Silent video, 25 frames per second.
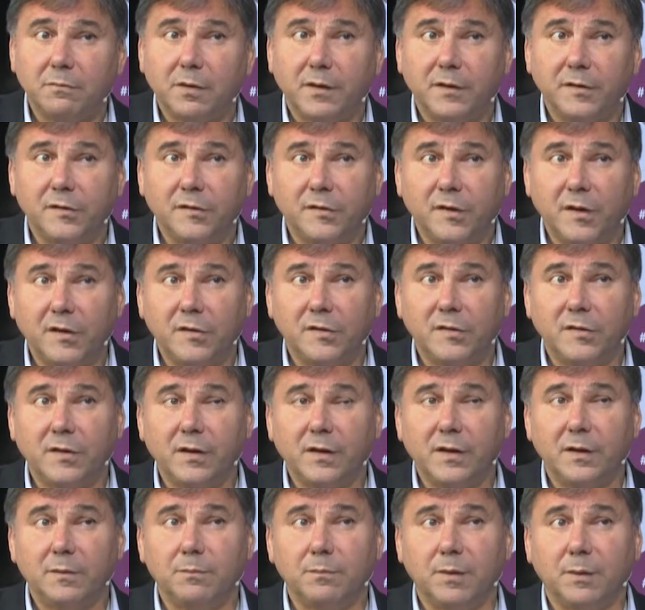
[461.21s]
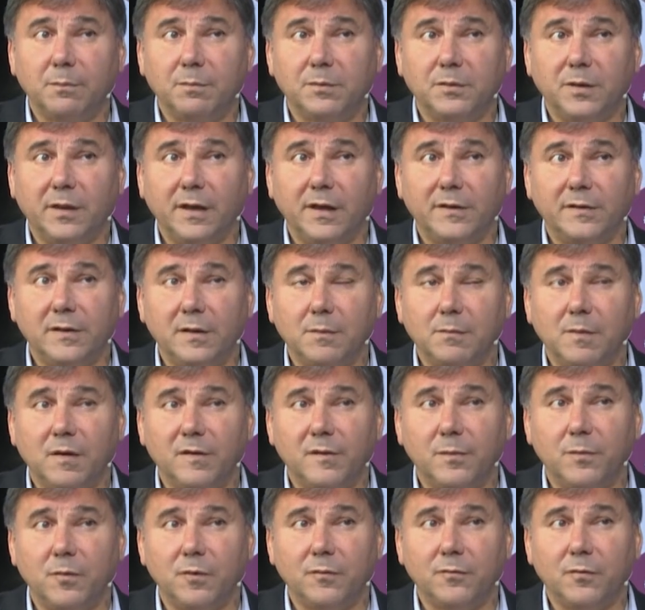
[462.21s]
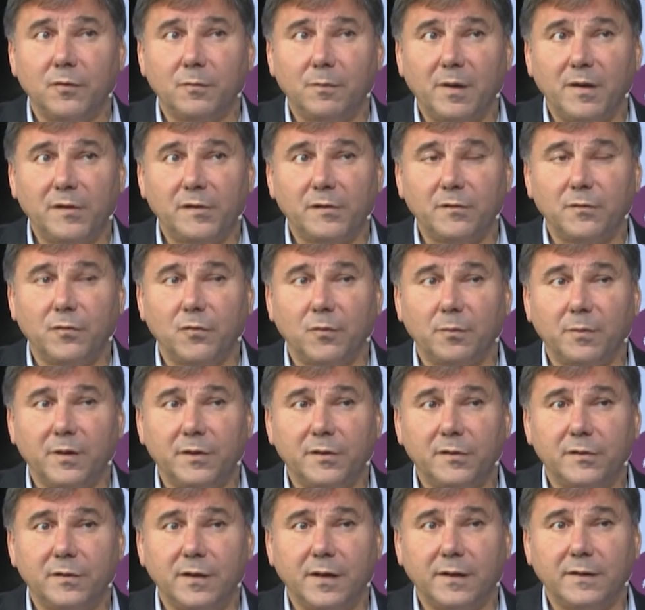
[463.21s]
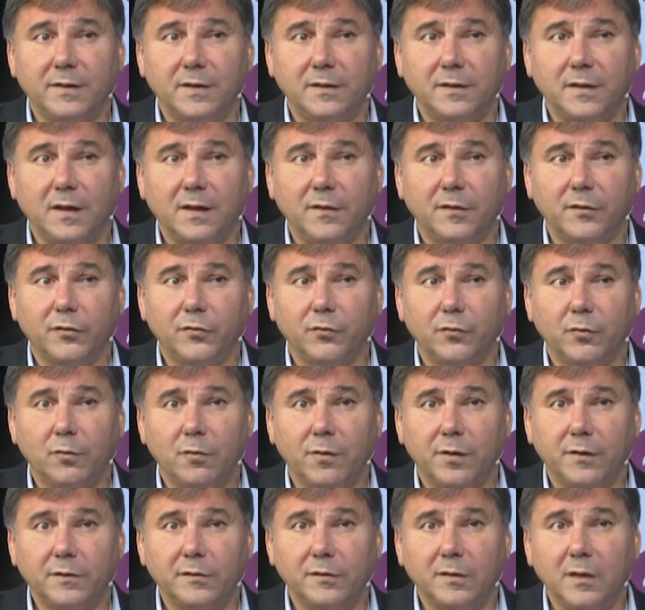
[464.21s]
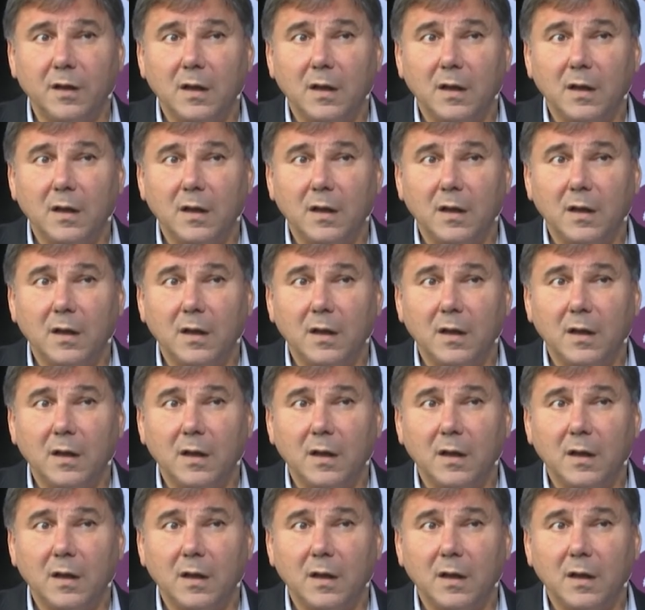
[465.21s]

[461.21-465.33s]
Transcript: is changing and people are getting much more information from internet and other stories,